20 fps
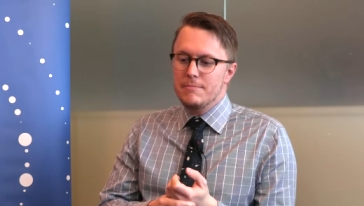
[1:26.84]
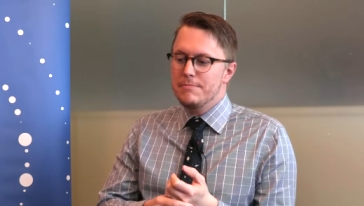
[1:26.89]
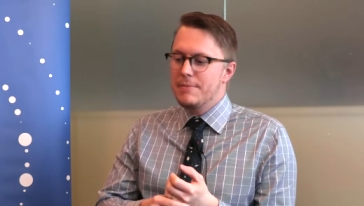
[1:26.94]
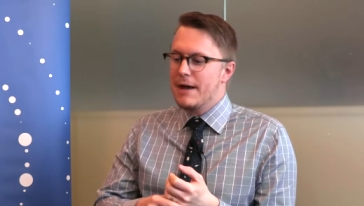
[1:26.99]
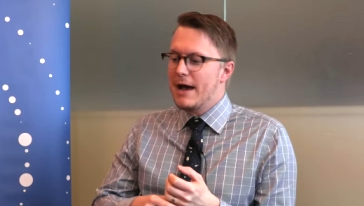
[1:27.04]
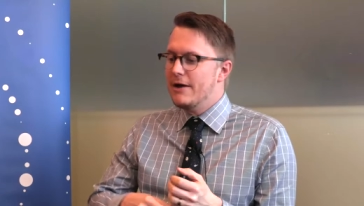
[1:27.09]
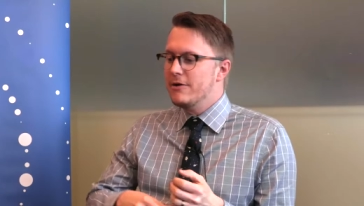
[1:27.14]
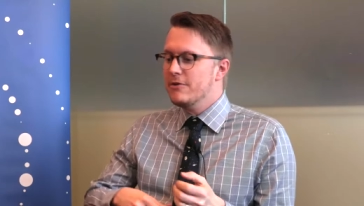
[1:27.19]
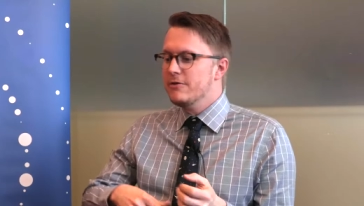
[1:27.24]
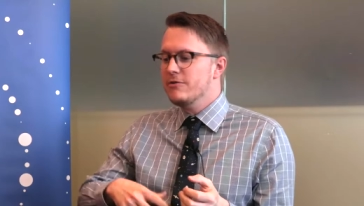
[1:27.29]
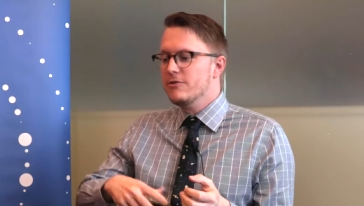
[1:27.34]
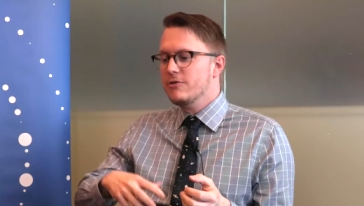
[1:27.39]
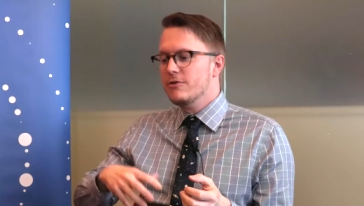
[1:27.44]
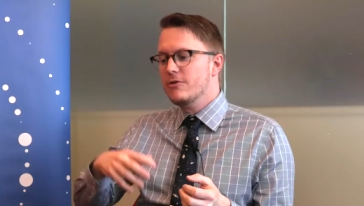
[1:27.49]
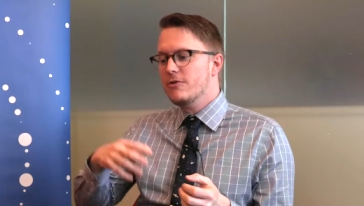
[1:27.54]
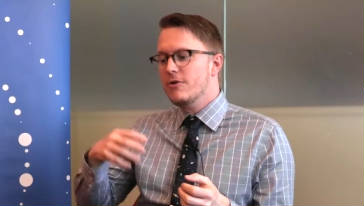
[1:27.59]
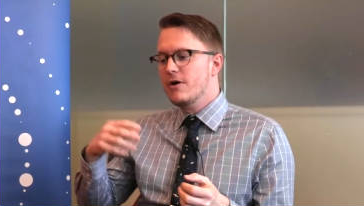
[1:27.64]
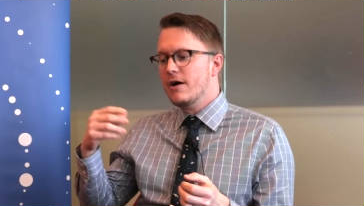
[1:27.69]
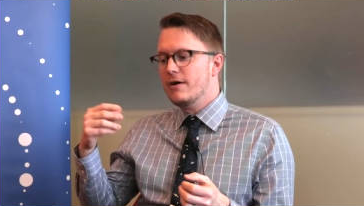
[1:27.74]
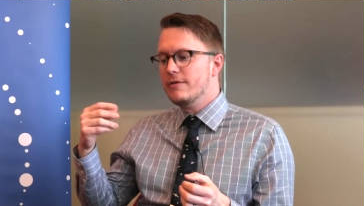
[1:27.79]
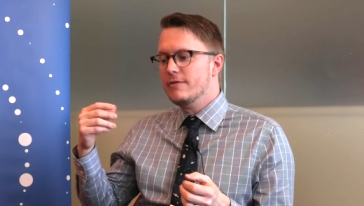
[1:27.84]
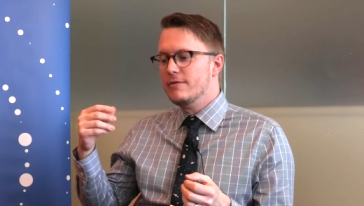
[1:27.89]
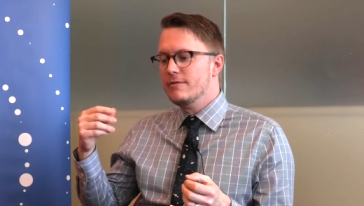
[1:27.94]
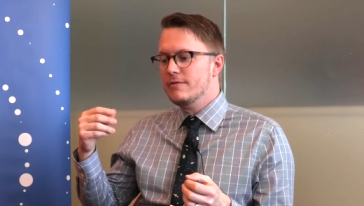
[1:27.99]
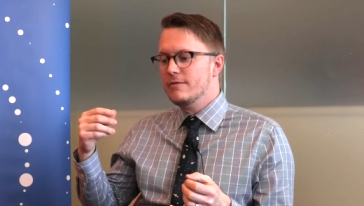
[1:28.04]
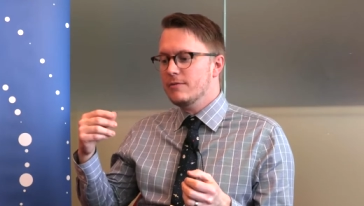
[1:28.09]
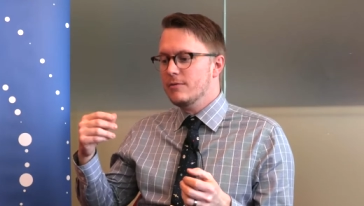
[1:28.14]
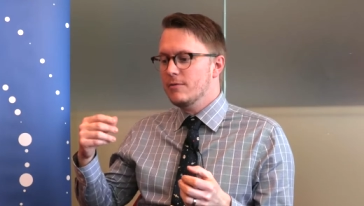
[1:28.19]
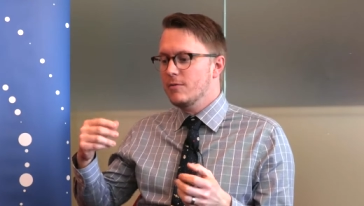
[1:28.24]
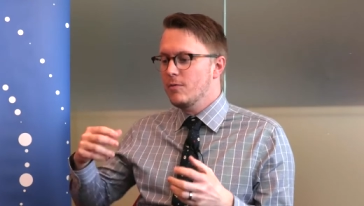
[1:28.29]
patterns
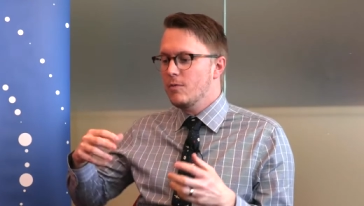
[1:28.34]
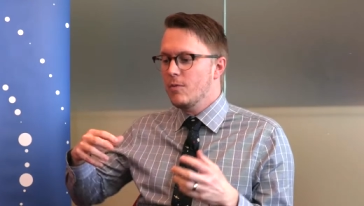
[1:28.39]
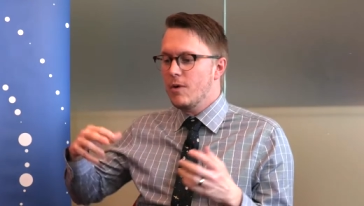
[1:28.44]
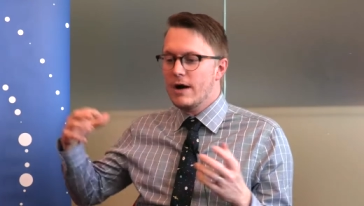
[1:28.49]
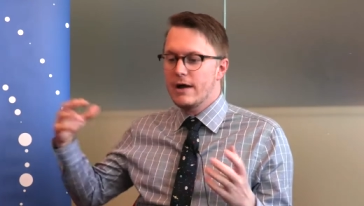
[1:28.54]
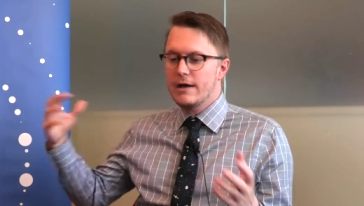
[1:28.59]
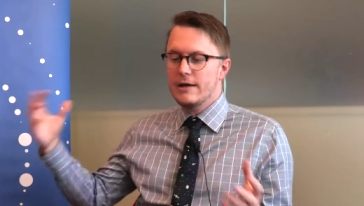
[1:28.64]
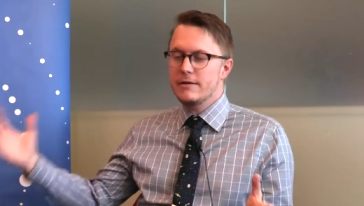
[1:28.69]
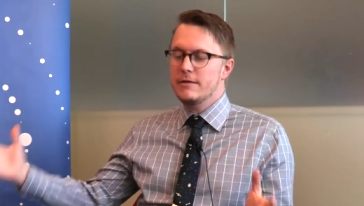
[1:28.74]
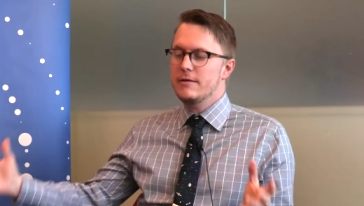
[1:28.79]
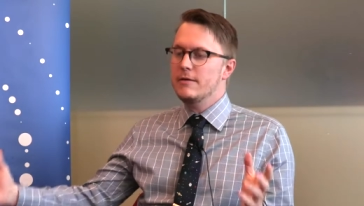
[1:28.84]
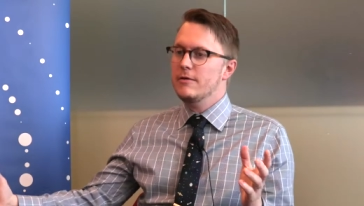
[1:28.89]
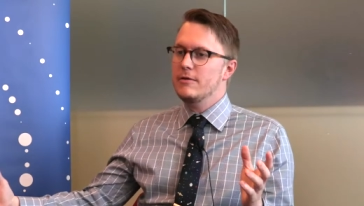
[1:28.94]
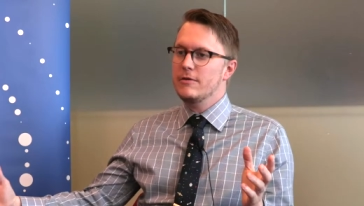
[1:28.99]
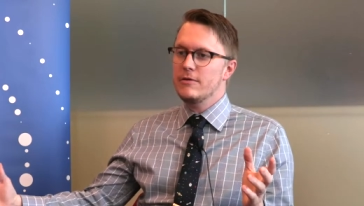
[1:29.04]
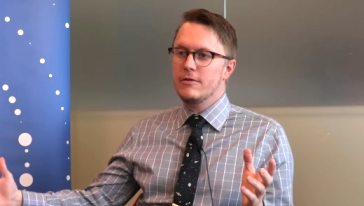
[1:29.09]
across wide